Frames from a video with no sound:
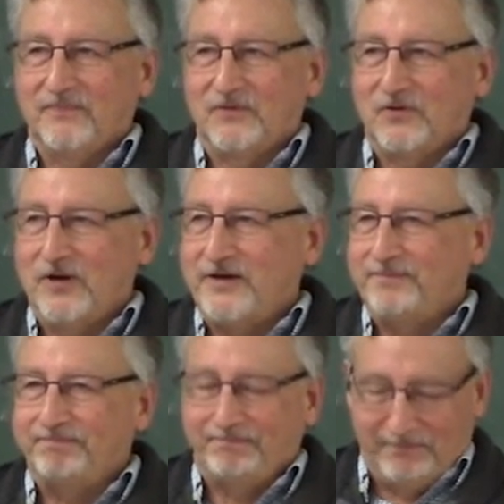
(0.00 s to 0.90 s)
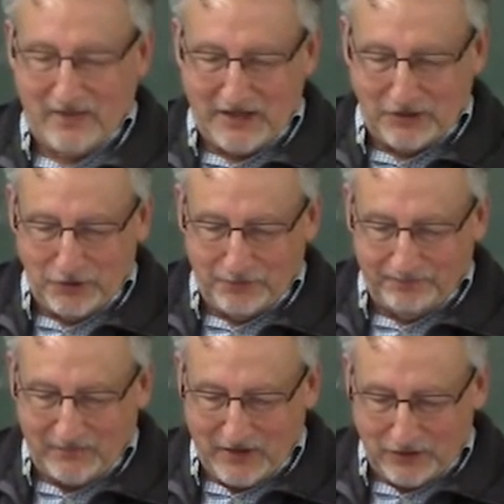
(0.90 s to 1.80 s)
Great. Thank you.
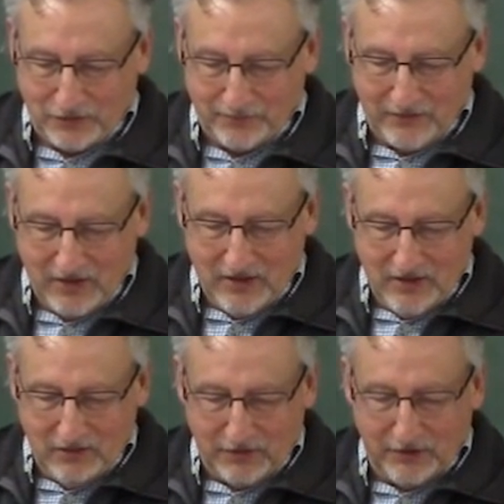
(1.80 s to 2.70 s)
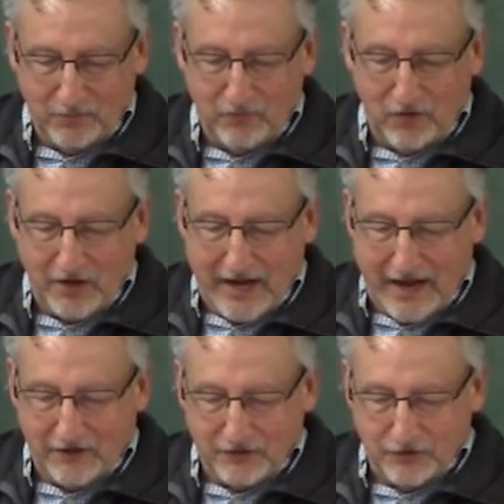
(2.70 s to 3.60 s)
Thank you. We're going to move on
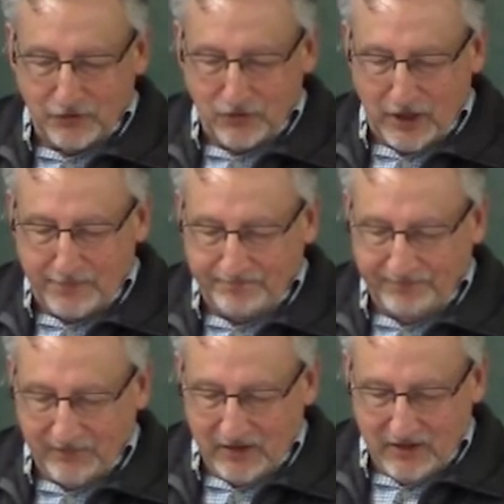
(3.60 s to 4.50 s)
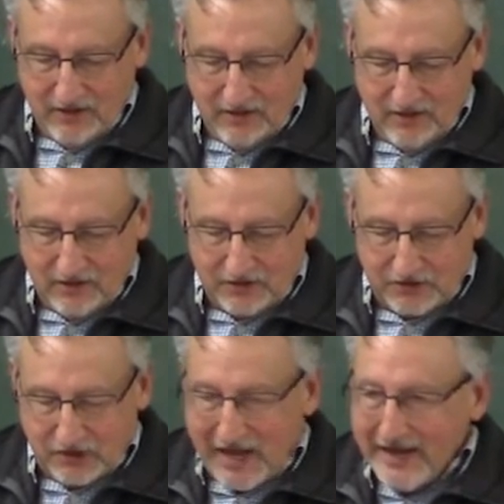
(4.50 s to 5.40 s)
now to um, a
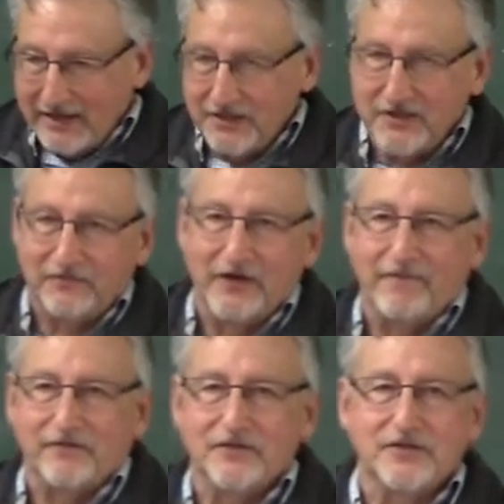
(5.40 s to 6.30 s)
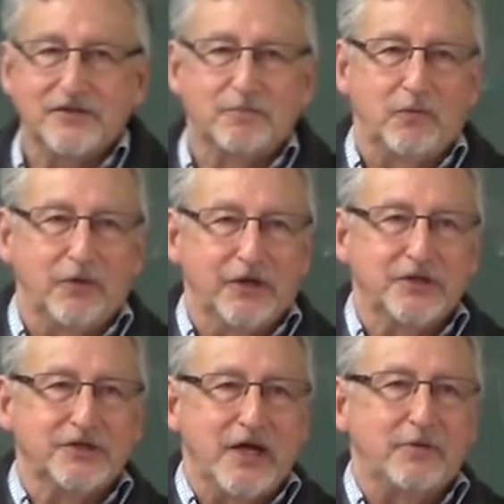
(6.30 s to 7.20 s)
slightly different emphasis, but we're
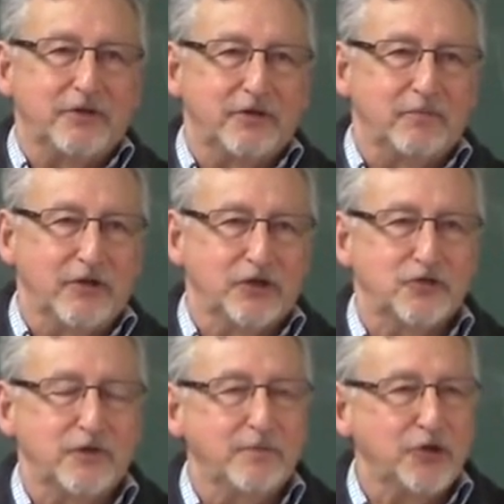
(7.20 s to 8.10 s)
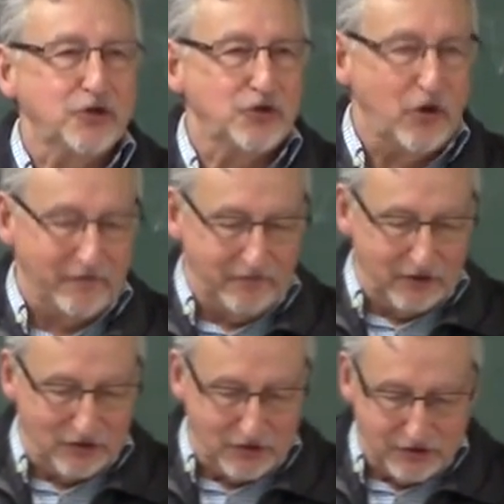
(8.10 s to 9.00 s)
going to stay with the extremely short
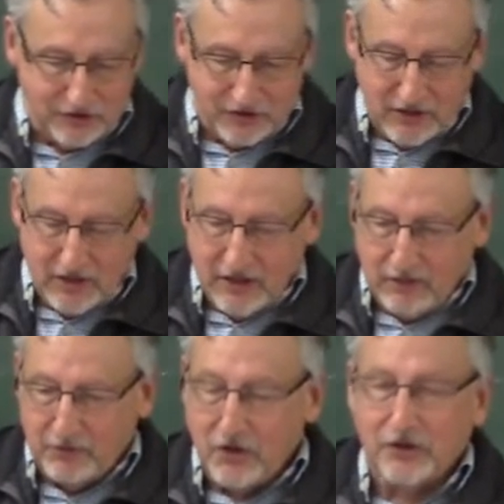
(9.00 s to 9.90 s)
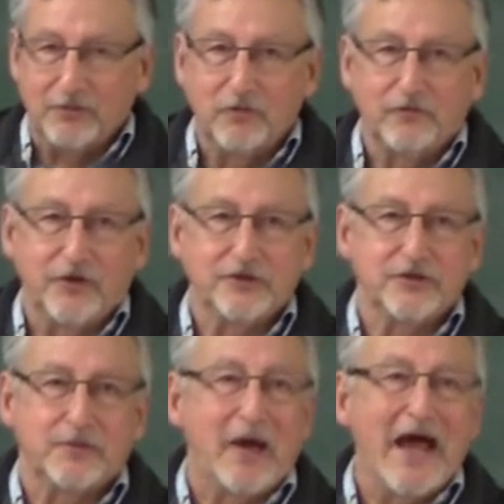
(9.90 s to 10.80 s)
fictions, and we are going to move on
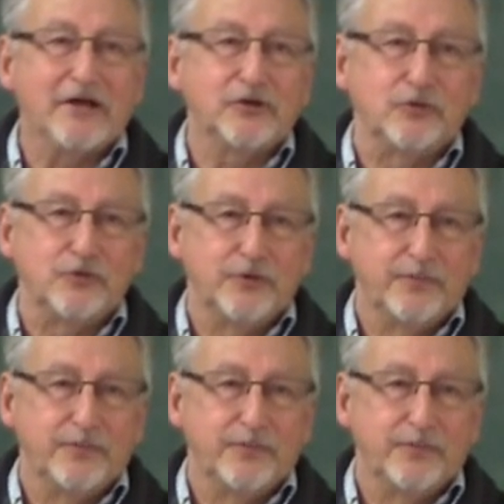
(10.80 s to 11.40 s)
to some haiku.